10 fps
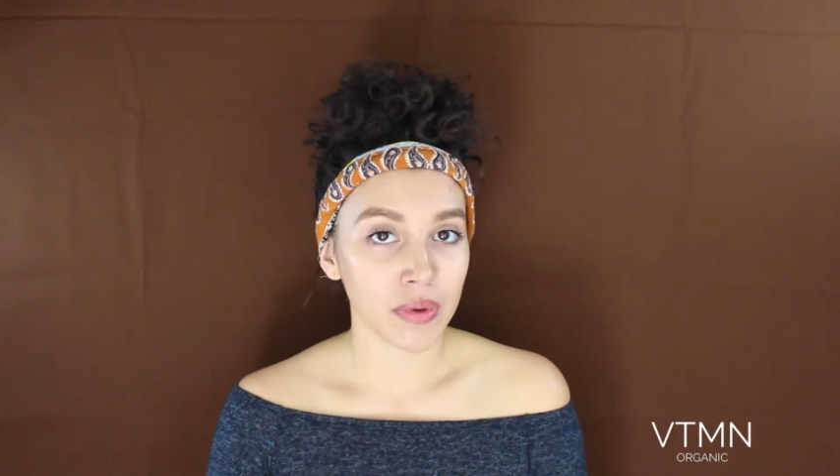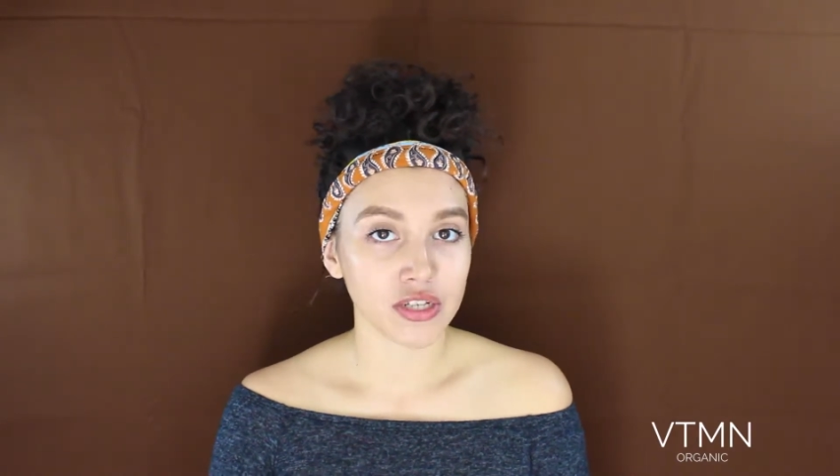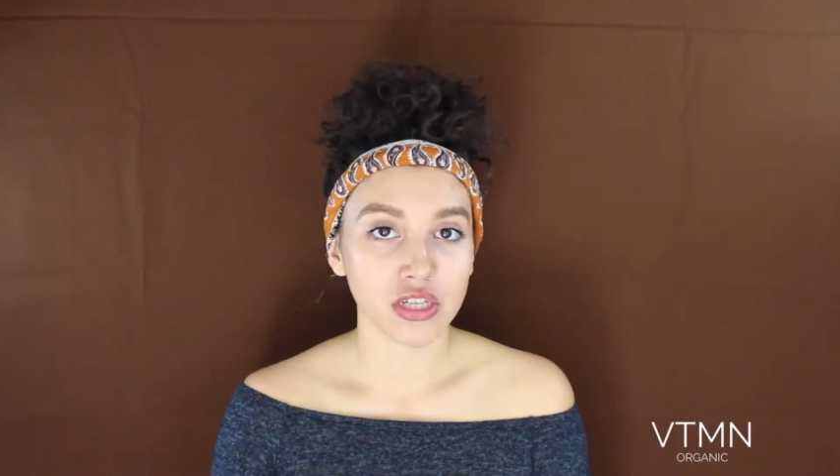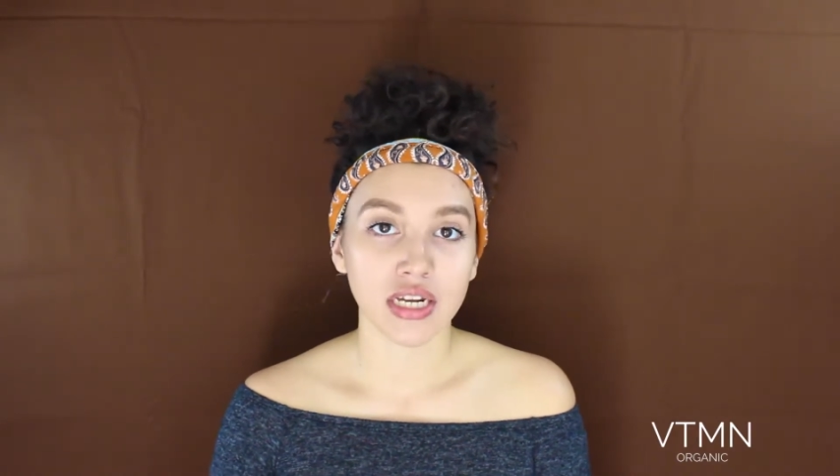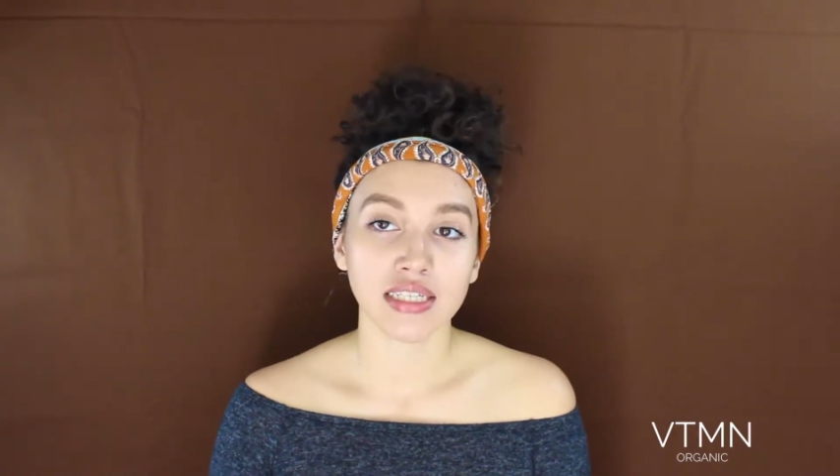Make
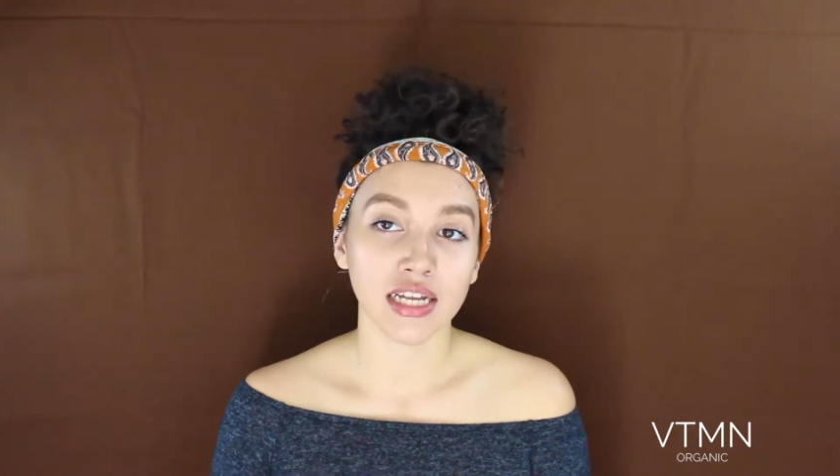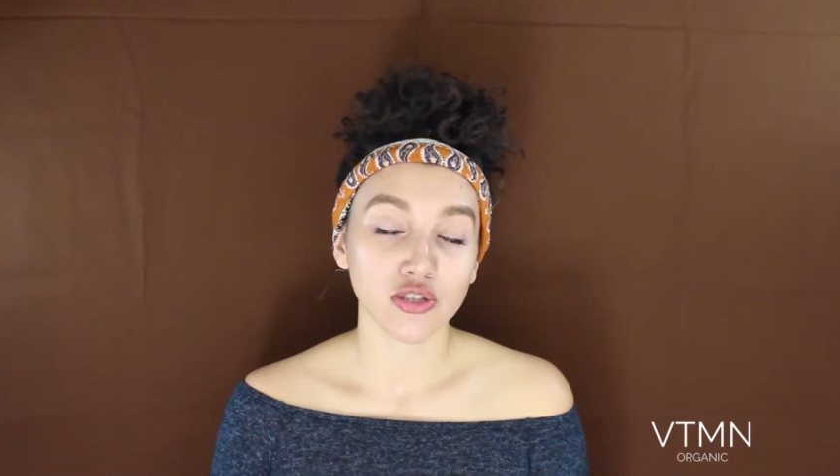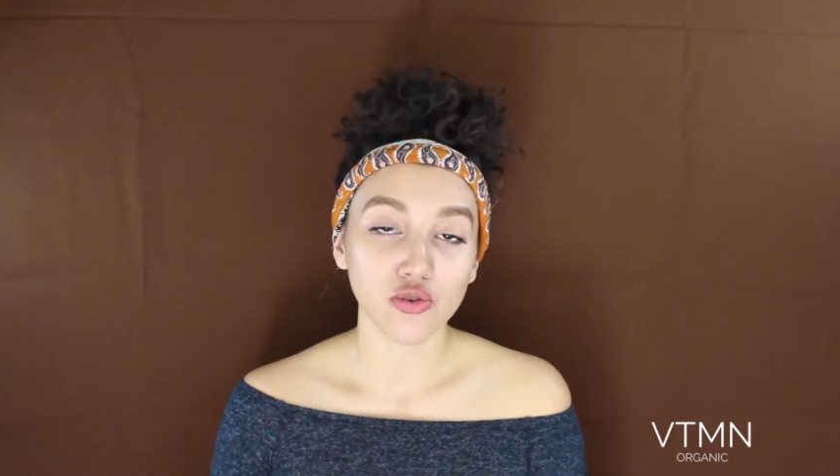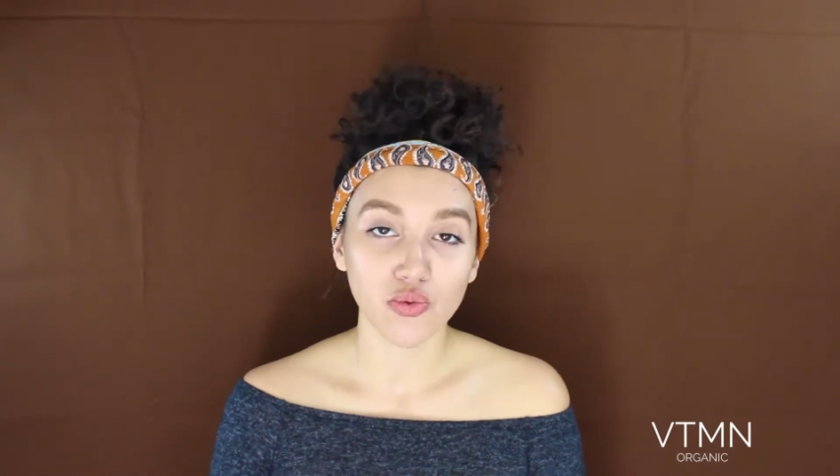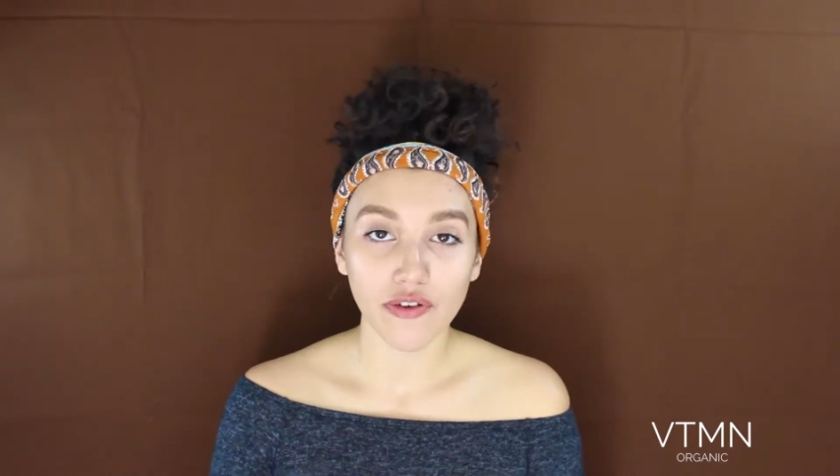sure that it's not
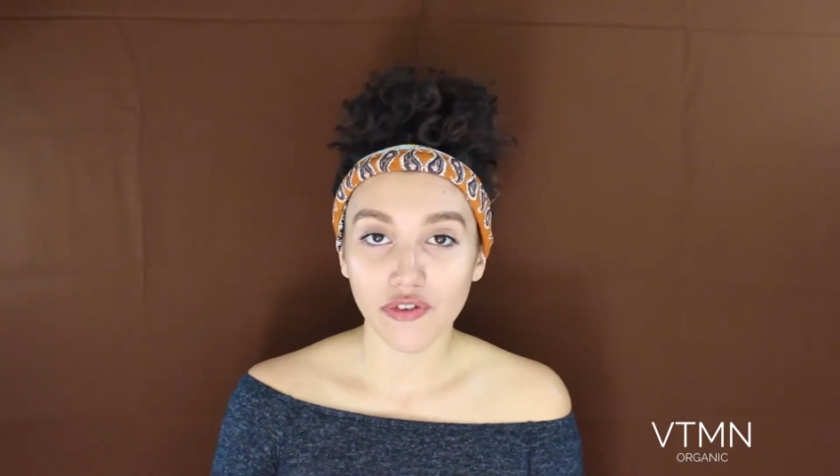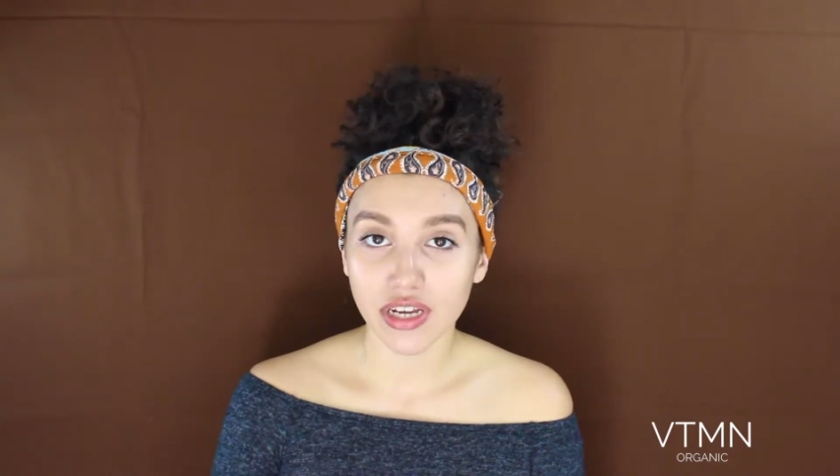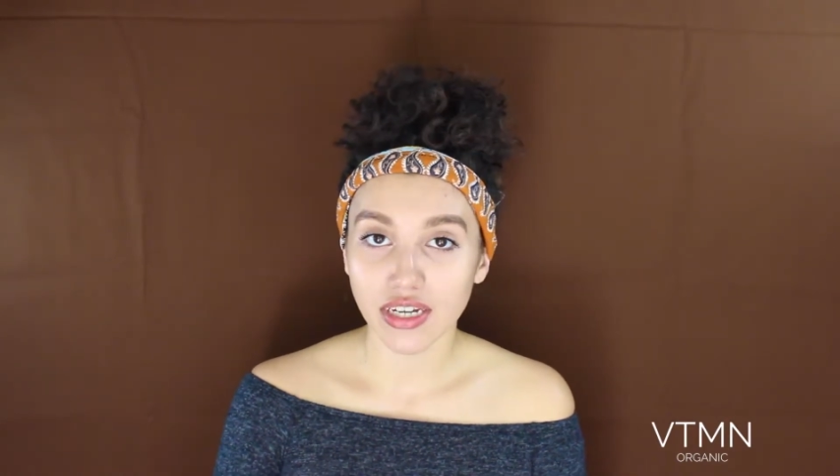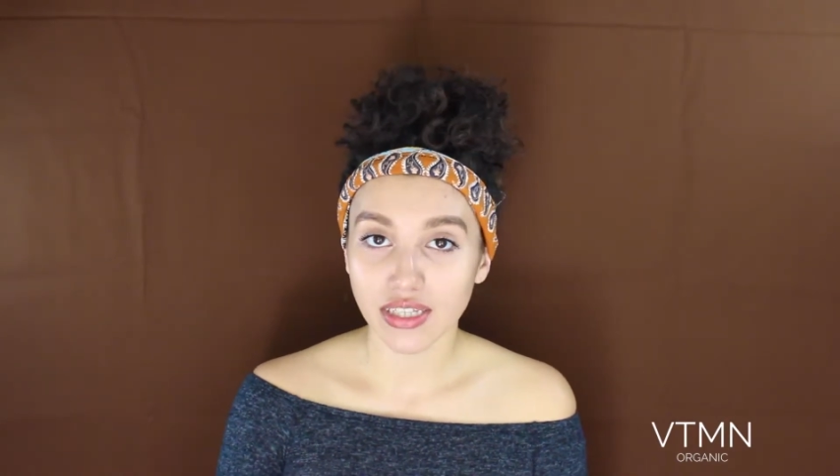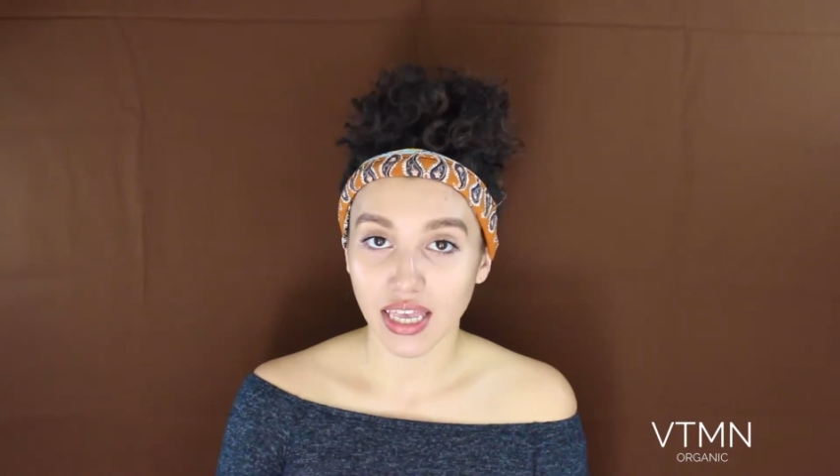too rough
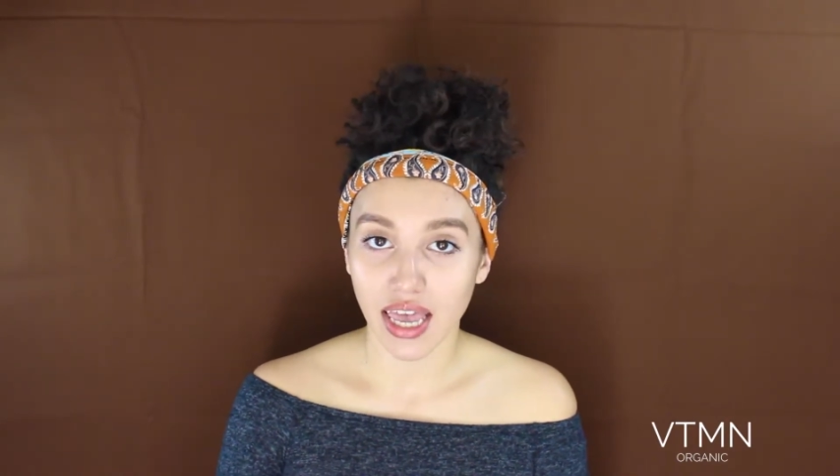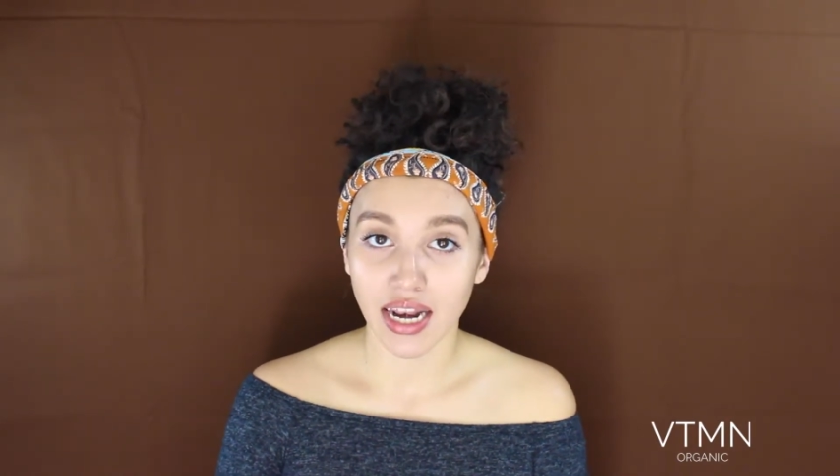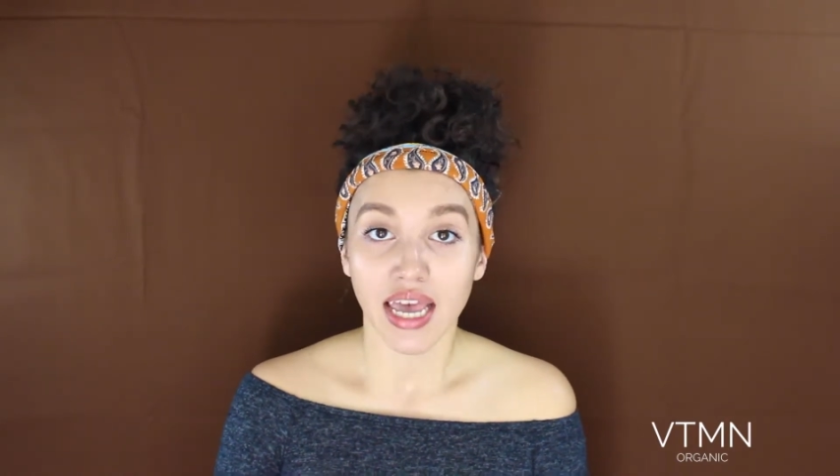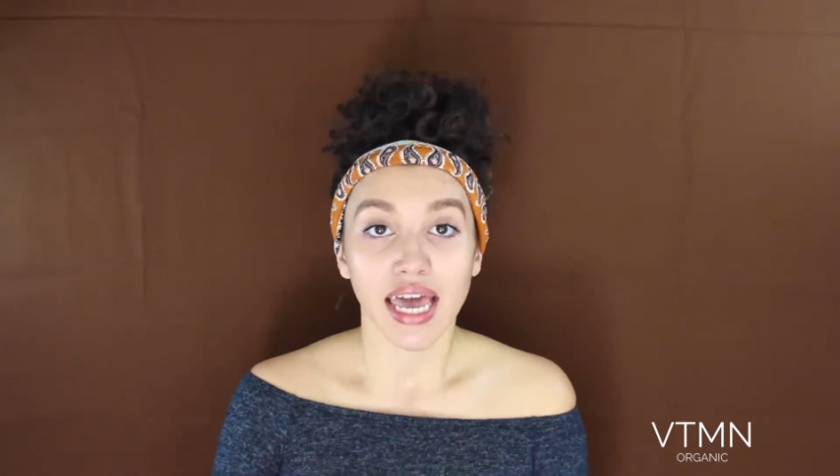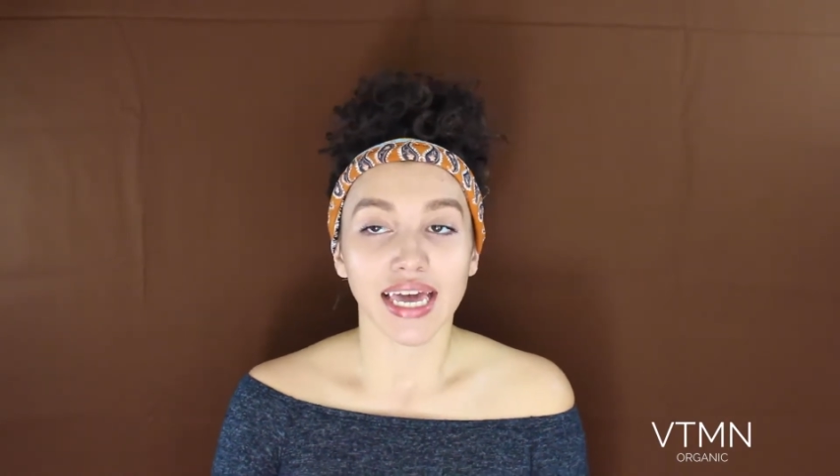on your skin.